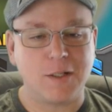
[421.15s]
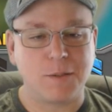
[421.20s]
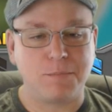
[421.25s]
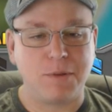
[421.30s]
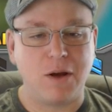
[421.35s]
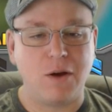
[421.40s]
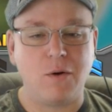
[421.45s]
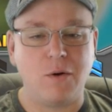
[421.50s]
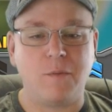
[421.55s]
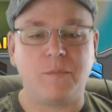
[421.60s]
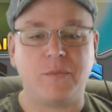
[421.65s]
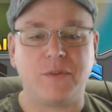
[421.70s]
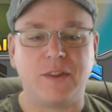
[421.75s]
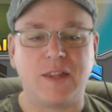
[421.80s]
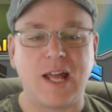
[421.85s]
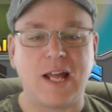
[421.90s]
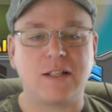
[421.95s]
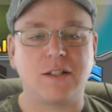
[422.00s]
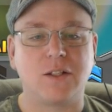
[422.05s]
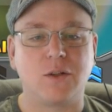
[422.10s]
bow.
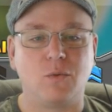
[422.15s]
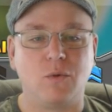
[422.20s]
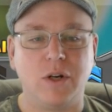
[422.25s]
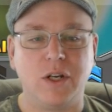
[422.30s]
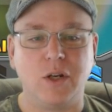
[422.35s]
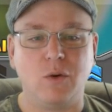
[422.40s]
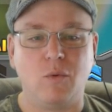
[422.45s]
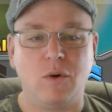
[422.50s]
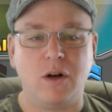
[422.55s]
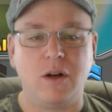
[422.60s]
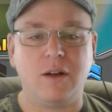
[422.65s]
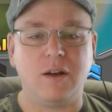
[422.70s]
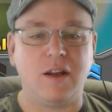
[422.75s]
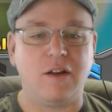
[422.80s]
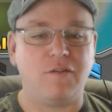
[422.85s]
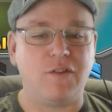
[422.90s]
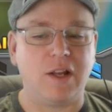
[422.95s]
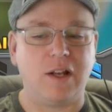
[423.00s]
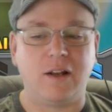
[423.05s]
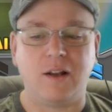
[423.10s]
That's the one you want
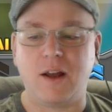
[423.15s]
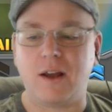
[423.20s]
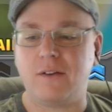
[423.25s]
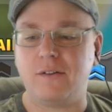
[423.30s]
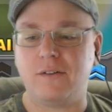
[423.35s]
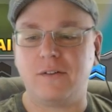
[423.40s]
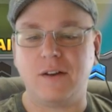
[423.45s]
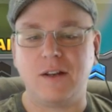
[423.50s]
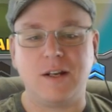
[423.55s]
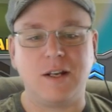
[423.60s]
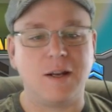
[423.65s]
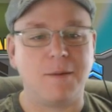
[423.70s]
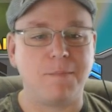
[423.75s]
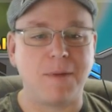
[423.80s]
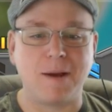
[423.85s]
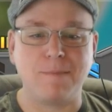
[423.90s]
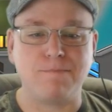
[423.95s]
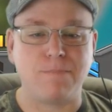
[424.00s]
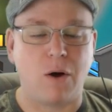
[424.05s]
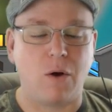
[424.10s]
if you like seeing the
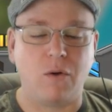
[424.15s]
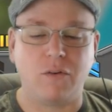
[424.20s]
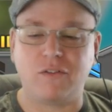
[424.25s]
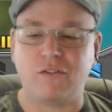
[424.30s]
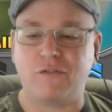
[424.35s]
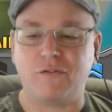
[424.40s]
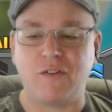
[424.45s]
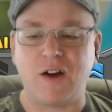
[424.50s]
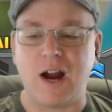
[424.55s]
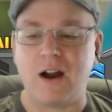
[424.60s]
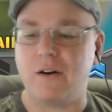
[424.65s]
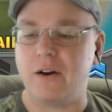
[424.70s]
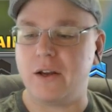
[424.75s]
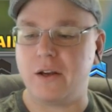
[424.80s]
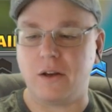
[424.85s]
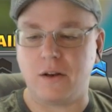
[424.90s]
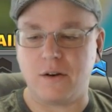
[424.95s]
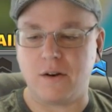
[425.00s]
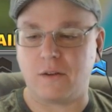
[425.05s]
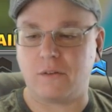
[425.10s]
big balls of fiery
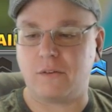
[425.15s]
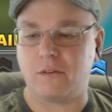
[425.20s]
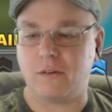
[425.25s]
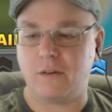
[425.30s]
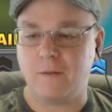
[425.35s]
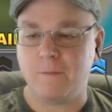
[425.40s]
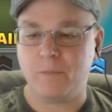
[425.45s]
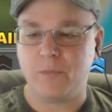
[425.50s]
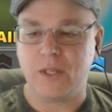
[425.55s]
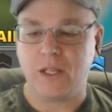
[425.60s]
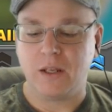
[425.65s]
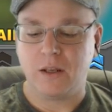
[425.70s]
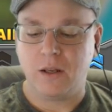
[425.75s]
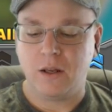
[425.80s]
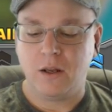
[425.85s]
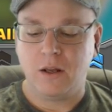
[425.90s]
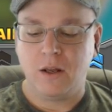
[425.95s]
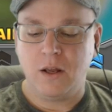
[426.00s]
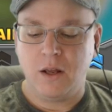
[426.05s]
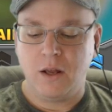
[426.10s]
goodness.
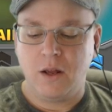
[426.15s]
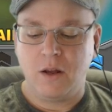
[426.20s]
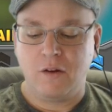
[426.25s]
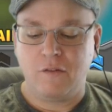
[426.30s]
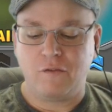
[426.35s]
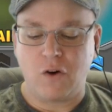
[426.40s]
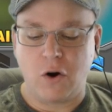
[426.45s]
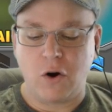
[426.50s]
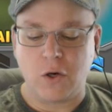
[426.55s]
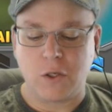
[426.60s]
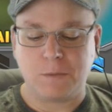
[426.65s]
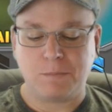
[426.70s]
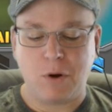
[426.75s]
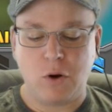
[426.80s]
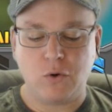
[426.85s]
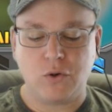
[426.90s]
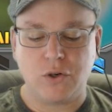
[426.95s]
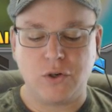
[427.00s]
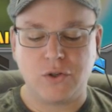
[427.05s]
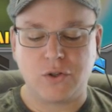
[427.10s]
Forest
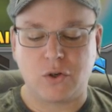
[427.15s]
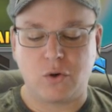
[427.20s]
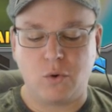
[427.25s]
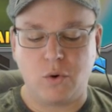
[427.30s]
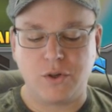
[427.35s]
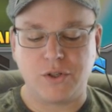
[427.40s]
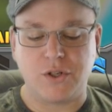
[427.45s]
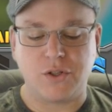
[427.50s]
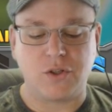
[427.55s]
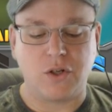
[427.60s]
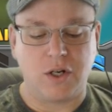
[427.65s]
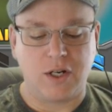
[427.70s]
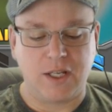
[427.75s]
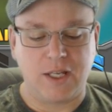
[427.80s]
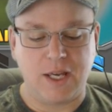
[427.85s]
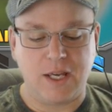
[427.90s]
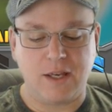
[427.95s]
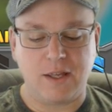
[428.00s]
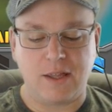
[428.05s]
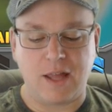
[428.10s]
Poachers, of course, is going
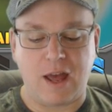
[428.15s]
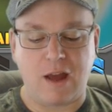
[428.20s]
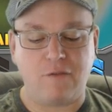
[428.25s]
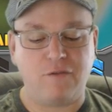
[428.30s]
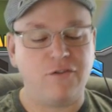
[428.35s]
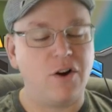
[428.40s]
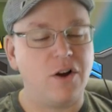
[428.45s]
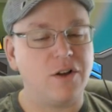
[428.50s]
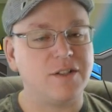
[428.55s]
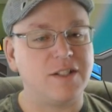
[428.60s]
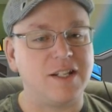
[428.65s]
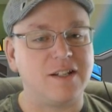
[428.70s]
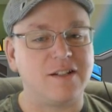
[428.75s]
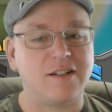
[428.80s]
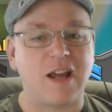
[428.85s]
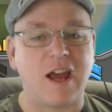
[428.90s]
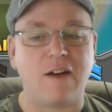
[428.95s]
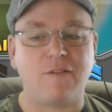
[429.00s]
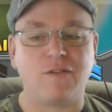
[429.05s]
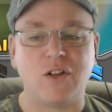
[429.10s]
to get you that Frosty
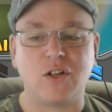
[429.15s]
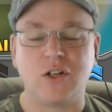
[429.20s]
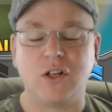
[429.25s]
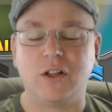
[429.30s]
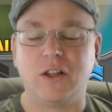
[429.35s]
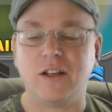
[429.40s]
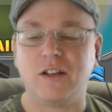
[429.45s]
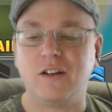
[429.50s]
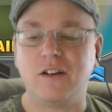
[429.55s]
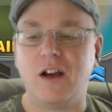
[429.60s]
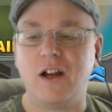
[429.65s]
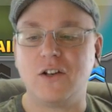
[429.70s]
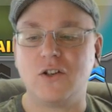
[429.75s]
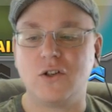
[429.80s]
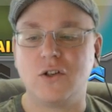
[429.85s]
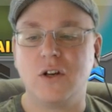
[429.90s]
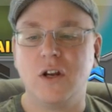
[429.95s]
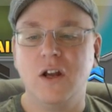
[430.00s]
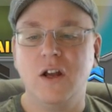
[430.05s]
Staff, the Chilling Touch,